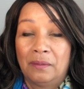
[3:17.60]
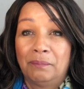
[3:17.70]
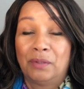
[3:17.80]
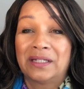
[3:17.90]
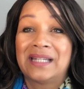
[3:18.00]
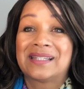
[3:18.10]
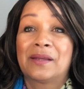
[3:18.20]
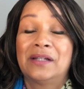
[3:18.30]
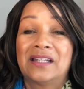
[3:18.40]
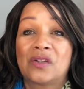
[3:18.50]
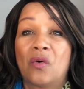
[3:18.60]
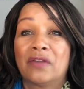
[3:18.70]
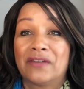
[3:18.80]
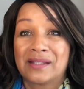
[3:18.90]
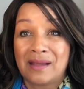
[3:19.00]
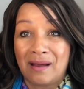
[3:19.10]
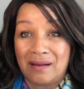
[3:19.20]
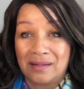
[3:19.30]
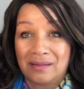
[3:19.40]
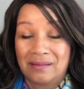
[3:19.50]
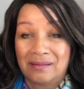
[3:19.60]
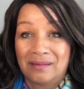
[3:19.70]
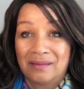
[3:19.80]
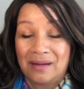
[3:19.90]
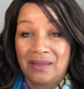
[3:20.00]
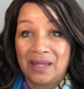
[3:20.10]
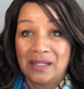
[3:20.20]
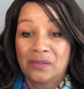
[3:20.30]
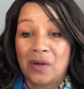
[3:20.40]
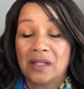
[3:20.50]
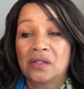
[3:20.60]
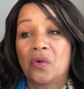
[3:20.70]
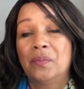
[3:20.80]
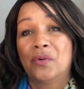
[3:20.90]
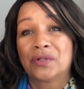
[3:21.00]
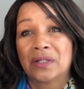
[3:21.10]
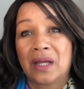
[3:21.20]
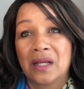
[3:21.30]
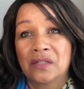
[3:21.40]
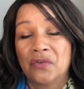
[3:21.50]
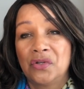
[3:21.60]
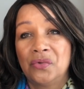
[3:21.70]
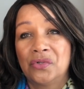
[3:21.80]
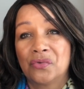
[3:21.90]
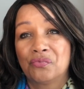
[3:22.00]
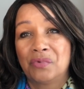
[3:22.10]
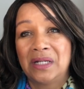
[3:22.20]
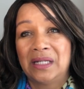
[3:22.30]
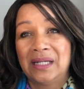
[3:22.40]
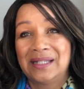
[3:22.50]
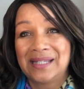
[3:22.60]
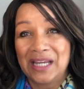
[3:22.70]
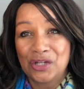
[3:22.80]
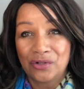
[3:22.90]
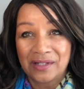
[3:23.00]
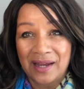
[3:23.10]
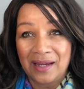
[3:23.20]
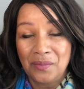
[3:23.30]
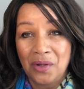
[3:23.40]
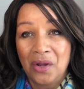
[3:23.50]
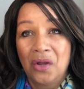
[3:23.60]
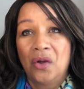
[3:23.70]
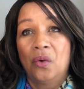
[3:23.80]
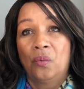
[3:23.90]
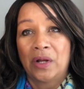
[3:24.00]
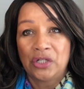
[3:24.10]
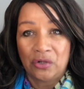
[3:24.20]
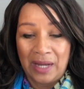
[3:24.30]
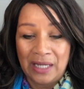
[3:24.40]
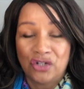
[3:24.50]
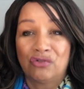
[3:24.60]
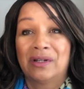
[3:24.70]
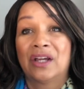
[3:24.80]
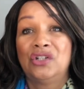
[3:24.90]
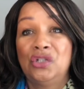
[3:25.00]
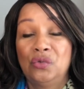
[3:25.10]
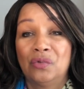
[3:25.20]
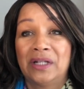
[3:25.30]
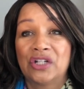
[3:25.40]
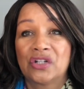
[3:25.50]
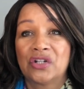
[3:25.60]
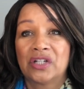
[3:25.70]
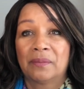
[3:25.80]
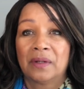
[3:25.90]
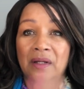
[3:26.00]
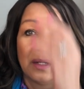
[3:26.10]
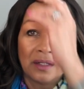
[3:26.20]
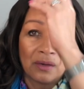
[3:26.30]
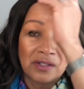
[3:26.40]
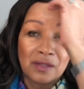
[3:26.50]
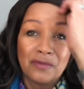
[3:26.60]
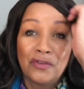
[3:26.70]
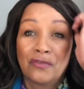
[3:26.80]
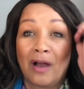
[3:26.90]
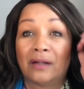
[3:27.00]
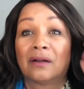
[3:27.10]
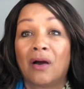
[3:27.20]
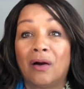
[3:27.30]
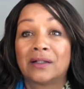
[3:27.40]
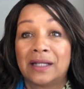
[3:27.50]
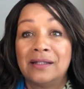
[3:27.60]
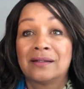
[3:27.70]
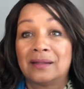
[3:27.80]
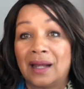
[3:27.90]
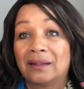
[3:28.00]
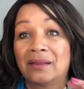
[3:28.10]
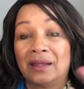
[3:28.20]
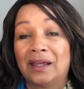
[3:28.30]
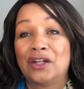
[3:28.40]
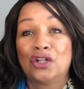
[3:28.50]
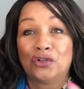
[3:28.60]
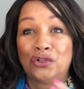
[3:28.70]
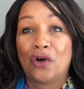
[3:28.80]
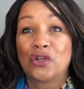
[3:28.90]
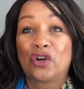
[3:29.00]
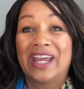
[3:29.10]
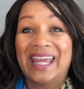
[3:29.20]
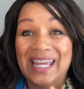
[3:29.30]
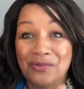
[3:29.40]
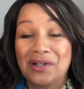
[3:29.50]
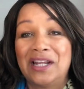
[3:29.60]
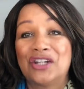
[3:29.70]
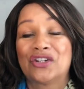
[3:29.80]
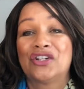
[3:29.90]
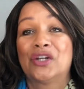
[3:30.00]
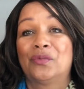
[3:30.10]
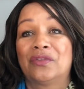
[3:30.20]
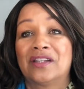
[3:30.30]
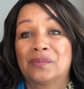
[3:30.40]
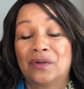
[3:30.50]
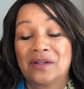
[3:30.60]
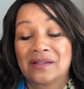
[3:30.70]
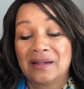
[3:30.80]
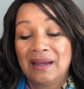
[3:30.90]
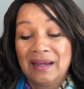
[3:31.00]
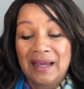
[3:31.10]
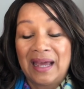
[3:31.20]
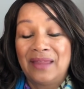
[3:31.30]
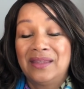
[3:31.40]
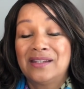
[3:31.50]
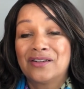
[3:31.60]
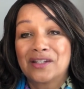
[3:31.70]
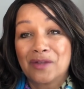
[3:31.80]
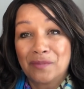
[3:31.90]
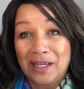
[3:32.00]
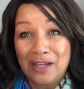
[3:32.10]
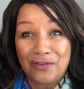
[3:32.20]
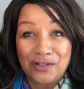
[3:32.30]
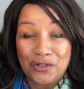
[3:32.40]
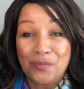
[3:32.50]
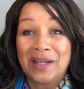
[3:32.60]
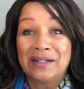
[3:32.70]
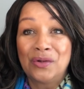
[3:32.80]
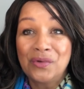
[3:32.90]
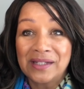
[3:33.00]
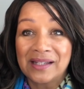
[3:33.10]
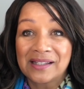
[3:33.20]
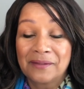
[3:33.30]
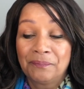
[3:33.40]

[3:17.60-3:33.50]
but it's all a facade. And that is why it's so important, guys, for you to really take your time when you're entering a new relationship. Now, some of you have gotten caught into that thing, and now you're in relationship with this person. And these are some of the behaviors you may notice.